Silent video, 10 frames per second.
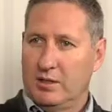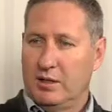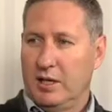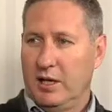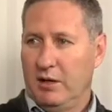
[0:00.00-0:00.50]

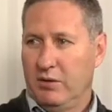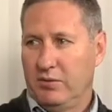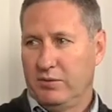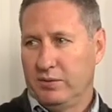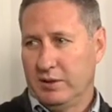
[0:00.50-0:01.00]
a head of,
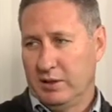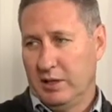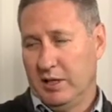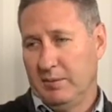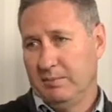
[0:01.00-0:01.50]

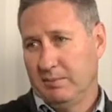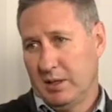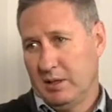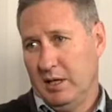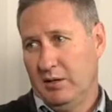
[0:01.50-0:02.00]
um,
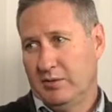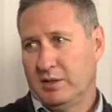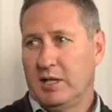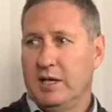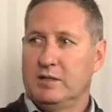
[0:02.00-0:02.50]
head of
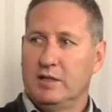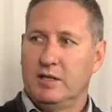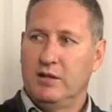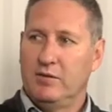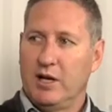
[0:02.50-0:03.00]
state and
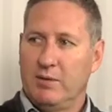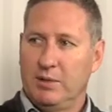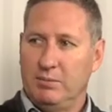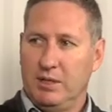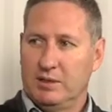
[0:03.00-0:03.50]
head of
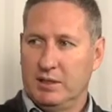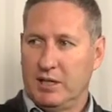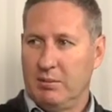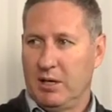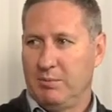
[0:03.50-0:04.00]
government meeting
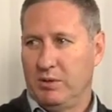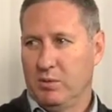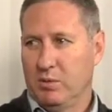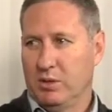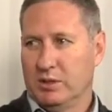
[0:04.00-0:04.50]
coming up in
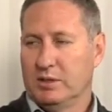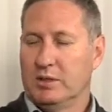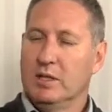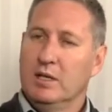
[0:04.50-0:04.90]
August.